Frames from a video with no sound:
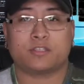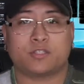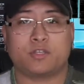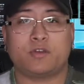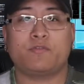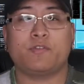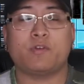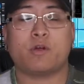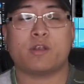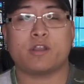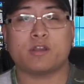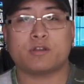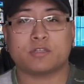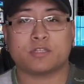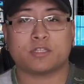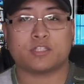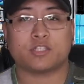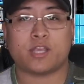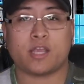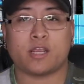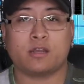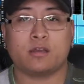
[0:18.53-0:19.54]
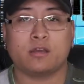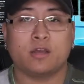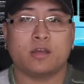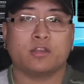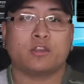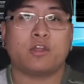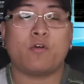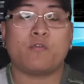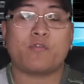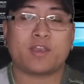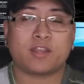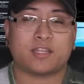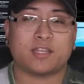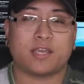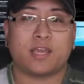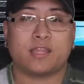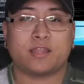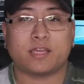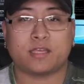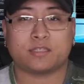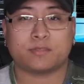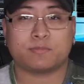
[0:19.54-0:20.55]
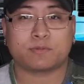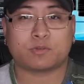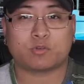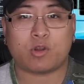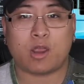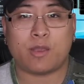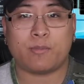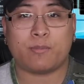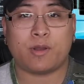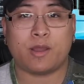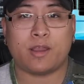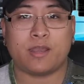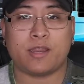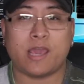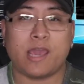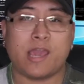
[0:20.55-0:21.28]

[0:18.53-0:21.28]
So if you are new to the channel, don't forget to hit that subscribe button